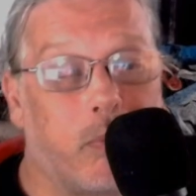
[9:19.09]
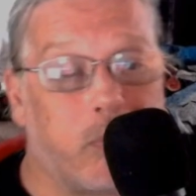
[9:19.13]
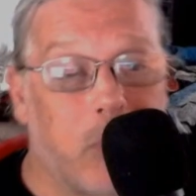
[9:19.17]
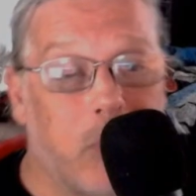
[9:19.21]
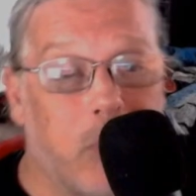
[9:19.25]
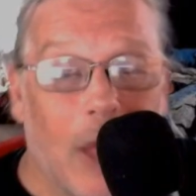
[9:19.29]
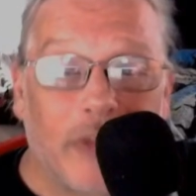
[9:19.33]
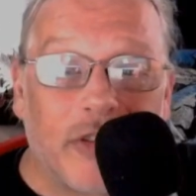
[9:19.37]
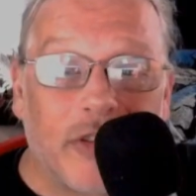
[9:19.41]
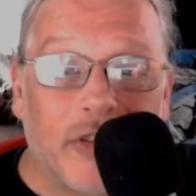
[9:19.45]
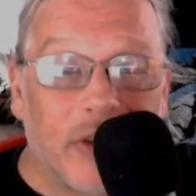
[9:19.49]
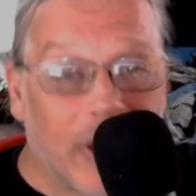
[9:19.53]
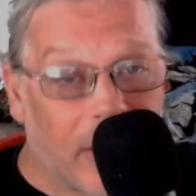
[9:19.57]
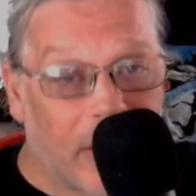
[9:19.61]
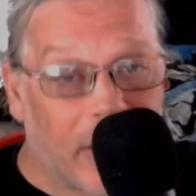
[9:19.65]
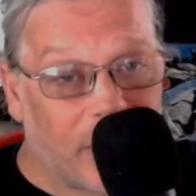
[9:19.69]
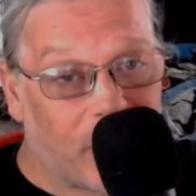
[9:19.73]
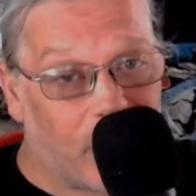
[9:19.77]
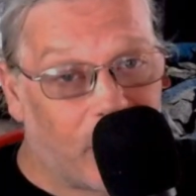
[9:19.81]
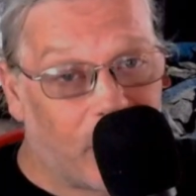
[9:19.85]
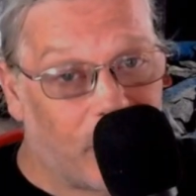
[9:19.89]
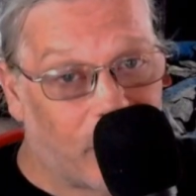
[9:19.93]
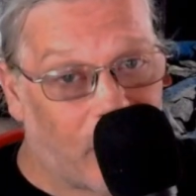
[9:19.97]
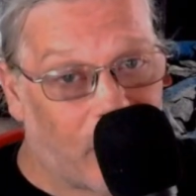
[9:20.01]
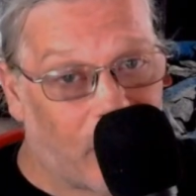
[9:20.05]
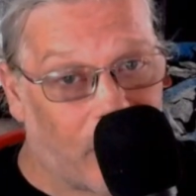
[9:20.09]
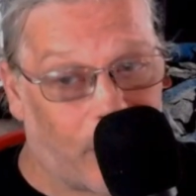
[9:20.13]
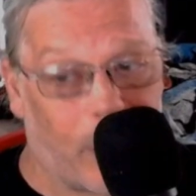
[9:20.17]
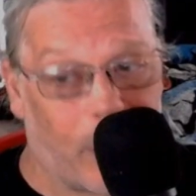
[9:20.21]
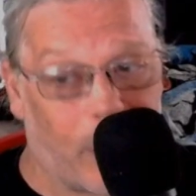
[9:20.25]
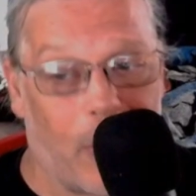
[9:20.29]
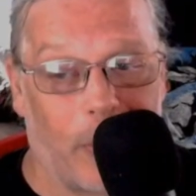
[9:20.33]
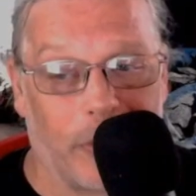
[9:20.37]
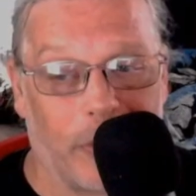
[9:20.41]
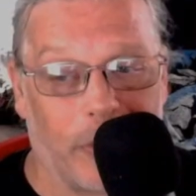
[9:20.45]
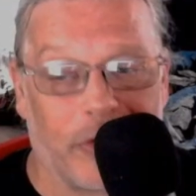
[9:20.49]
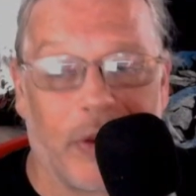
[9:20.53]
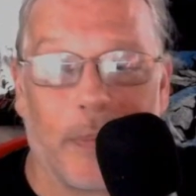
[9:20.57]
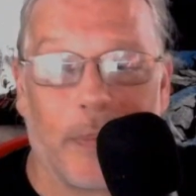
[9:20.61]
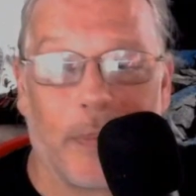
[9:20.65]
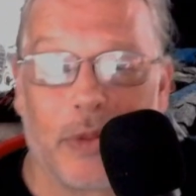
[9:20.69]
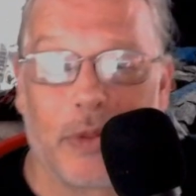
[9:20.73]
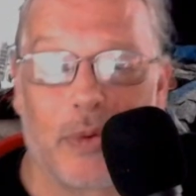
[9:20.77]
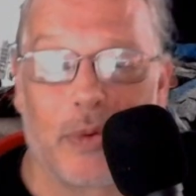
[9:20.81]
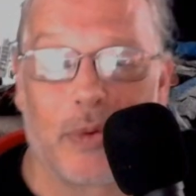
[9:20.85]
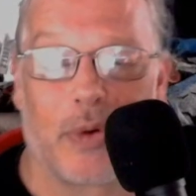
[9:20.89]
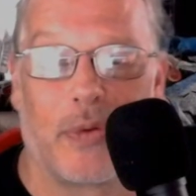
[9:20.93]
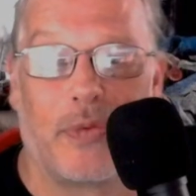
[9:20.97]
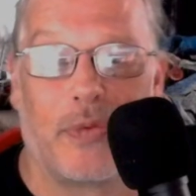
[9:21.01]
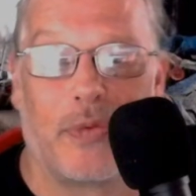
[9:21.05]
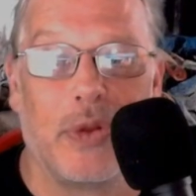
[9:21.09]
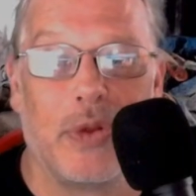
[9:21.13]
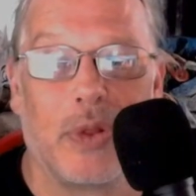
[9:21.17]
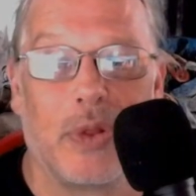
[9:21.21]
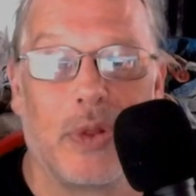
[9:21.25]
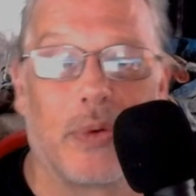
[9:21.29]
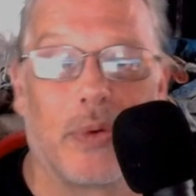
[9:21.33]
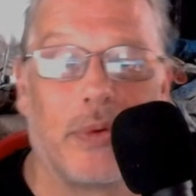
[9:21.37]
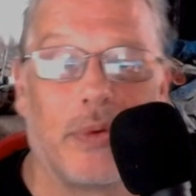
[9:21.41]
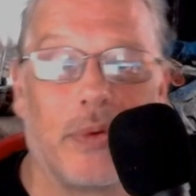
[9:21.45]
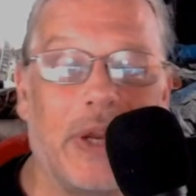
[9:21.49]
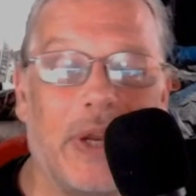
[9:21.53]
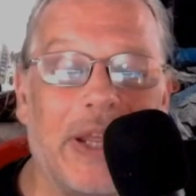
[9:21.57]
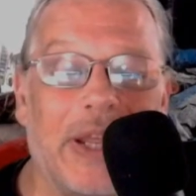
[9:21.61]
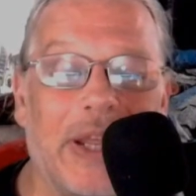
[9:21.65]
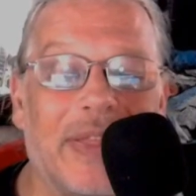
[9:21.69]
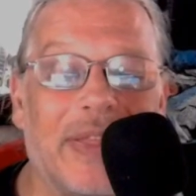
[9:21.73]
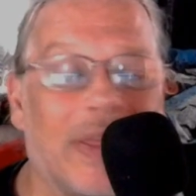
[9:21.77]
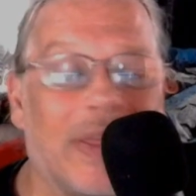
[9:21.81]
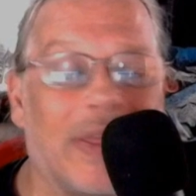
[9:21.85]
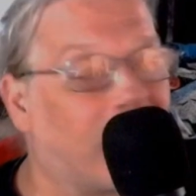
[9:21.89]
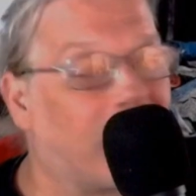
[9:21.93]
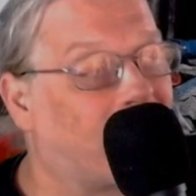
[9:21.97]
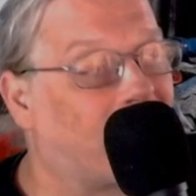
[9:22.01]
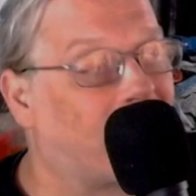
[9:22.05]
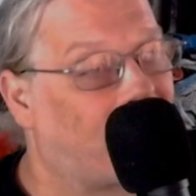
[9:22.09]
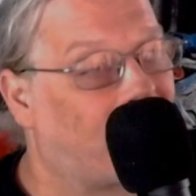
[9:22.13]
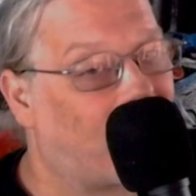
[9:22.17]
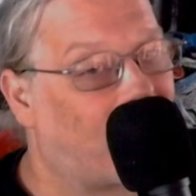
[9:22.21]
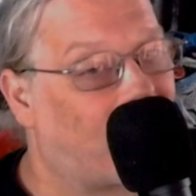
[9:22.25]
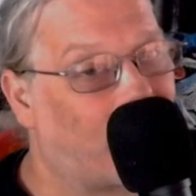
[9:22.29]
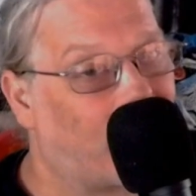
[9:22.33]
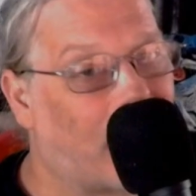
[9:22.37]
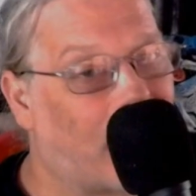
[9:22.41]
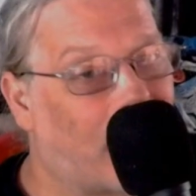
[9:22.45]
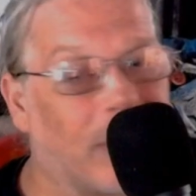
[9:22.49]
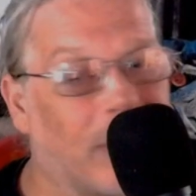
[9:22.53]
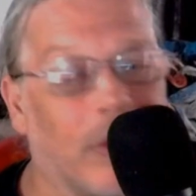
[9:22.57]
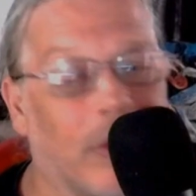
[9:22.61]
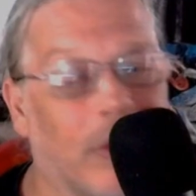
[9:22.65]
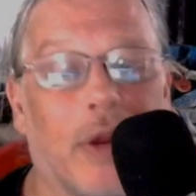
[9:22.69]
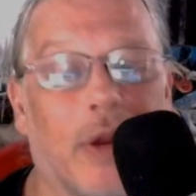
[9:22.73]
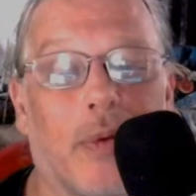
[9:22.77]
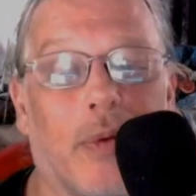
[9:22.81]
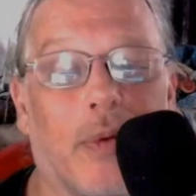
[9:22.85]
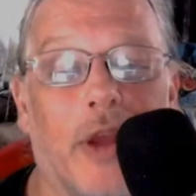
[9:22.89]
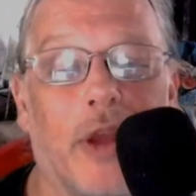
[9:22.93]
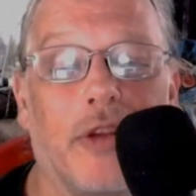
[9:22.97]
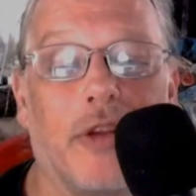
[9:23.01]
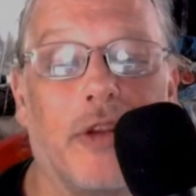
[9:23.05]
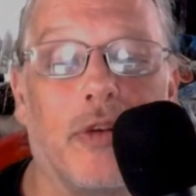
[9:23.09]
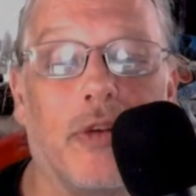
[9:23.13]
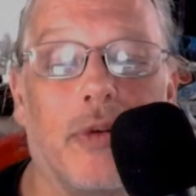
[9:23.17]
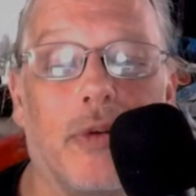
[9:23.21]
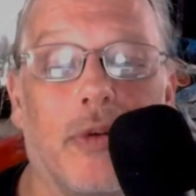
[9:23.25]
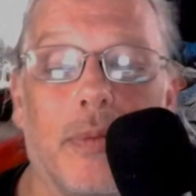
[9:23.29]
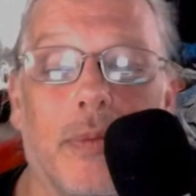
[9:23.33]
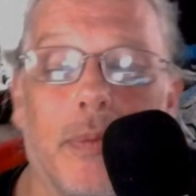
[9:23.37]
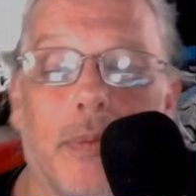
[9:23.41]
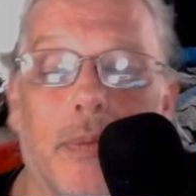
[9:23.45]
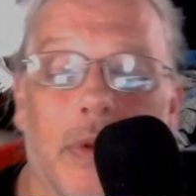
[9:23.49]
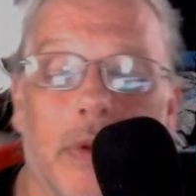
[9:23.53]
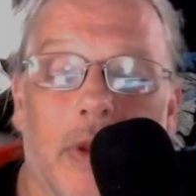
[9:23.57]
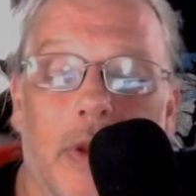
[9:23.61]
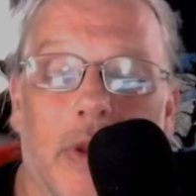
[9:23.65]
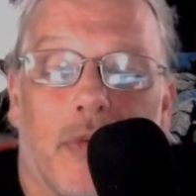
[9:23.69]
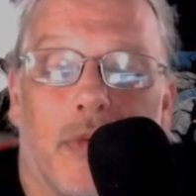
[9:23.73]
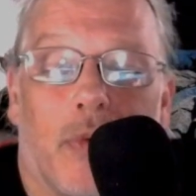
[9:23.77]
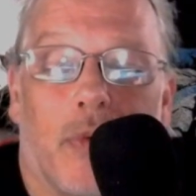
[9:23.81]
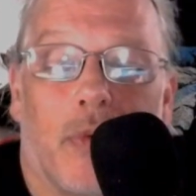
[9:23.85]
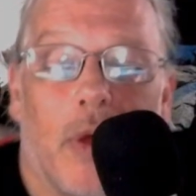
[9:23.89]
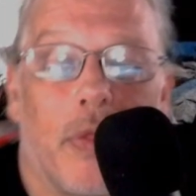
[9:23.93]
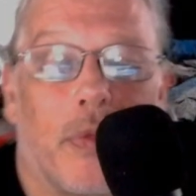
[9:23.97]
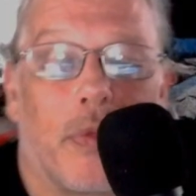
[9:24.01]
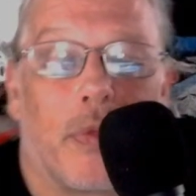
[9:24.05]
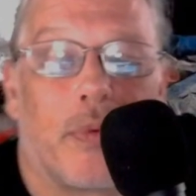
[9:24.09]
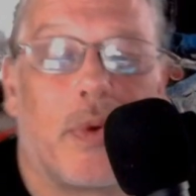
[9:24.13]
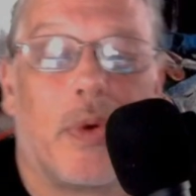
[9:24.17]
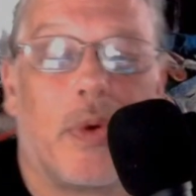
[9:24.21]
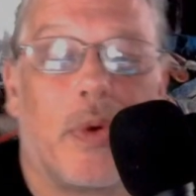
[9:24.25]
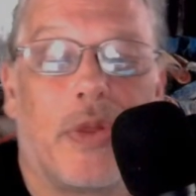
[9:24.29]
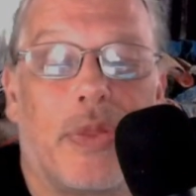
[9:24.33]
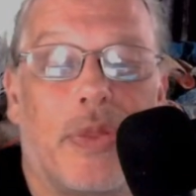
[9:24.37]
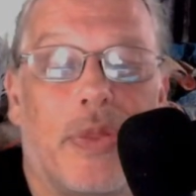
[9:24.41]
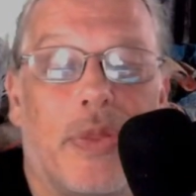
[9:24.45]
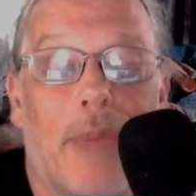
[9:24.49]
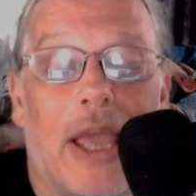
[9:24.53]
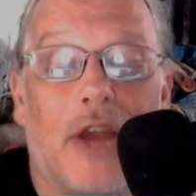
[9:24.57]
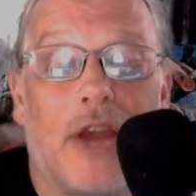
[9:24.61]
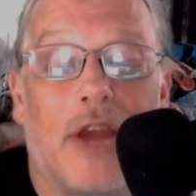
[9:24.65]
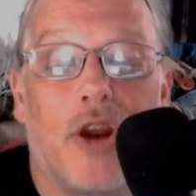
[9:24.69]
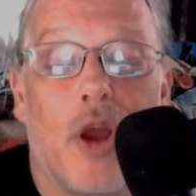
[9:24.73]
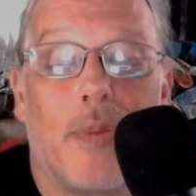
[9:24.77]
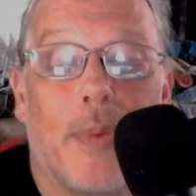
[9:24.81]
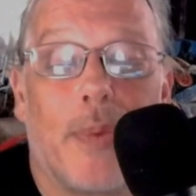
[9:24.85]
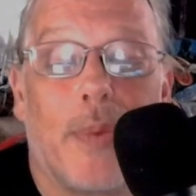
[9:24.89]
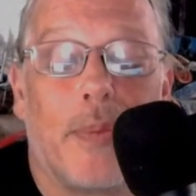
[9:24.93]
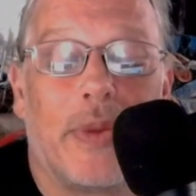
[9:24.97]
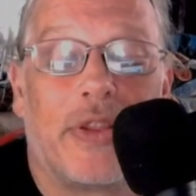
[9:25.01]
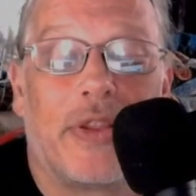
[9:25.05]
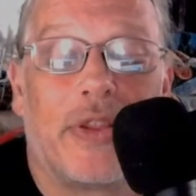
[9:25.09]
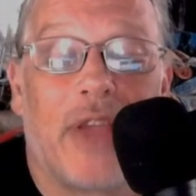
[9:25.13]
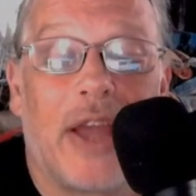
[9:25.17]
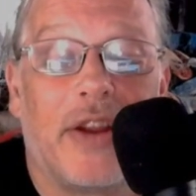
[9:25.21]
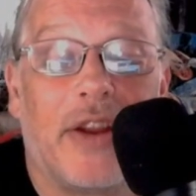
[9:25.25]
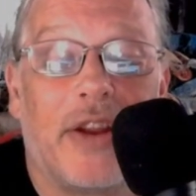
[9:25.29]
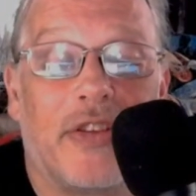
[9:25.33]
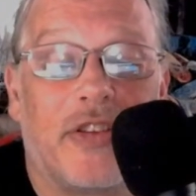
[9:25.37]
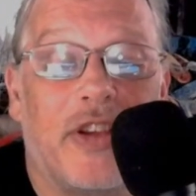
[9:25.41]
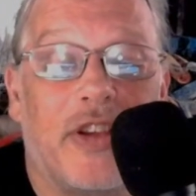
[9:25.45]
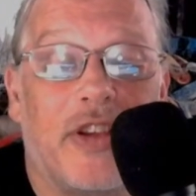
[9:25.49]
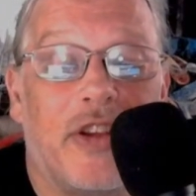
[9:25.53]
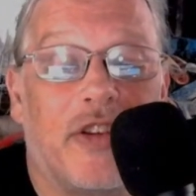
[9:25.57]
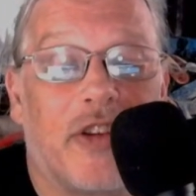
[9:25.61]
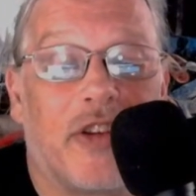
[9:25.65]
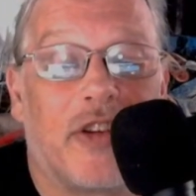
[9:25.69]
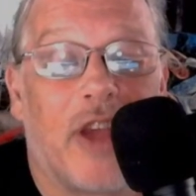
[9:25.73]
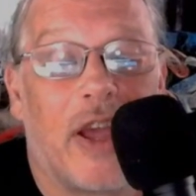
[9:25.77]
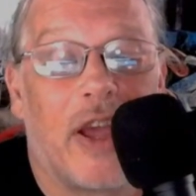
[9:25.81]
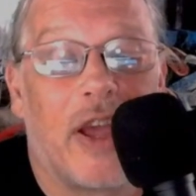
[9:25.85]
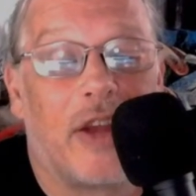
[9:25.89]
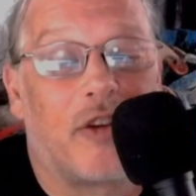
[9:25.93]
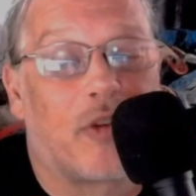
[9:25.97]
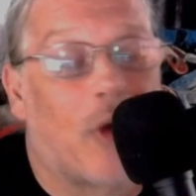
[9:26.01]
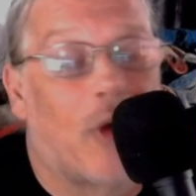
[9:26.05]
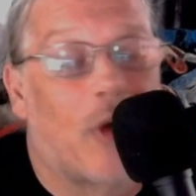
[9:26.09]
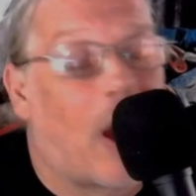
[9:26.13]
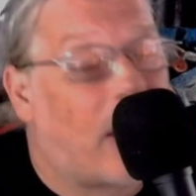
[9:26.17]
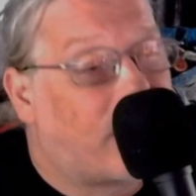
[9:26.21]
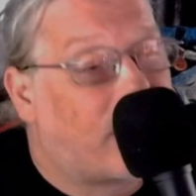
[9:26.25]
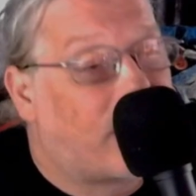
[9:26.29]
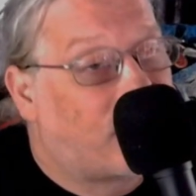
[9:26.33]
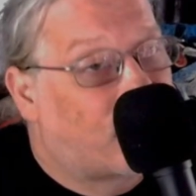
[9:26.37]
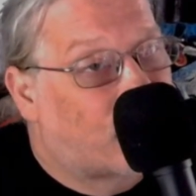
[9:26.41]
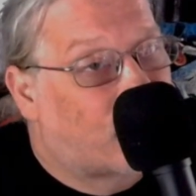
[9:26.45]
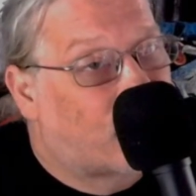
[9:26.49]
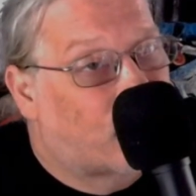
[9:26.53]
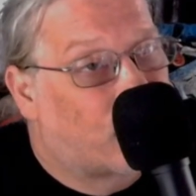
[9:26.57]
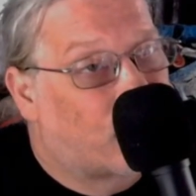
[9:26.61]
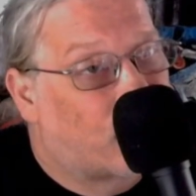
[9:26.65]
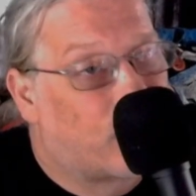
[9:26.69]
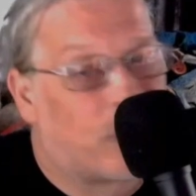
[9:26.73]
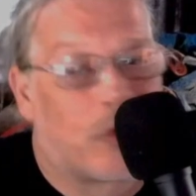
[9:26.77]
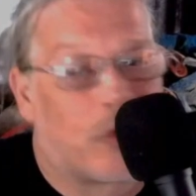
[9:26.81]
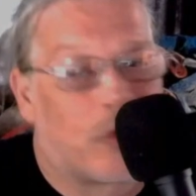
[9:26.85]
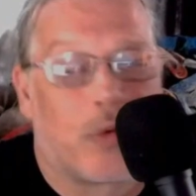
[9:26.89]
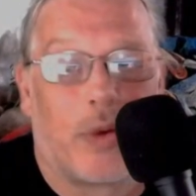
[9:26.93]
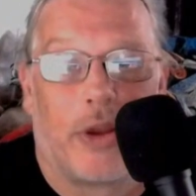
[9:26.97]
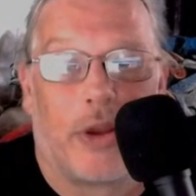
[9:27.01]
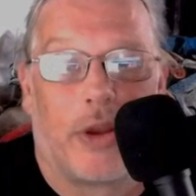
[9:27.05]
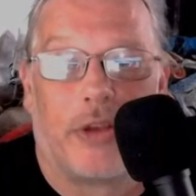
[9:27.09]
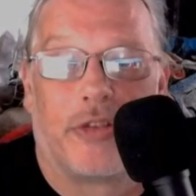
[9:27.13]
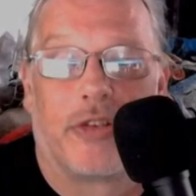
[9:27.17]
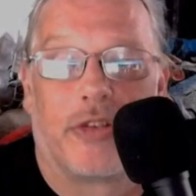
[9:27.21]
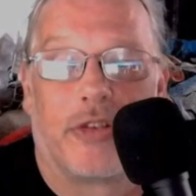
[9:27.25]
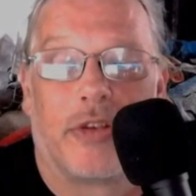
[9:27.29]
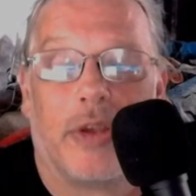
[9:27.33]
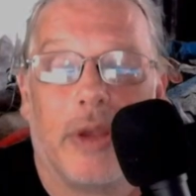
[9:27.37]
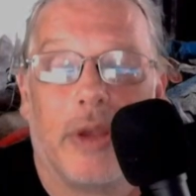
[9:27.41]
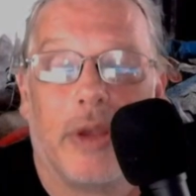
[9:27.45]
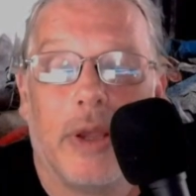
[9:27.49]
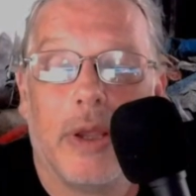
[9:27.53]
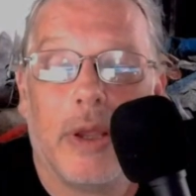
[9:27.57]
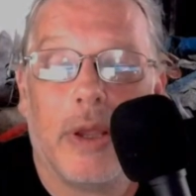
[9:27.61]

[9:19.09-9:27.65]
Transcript: Lots of dead tunes like we always get, but there are a few little neat things in there. We got a Link Ray tune. Let's run through it. The band opened with Tennessee Jed, tried and true choice.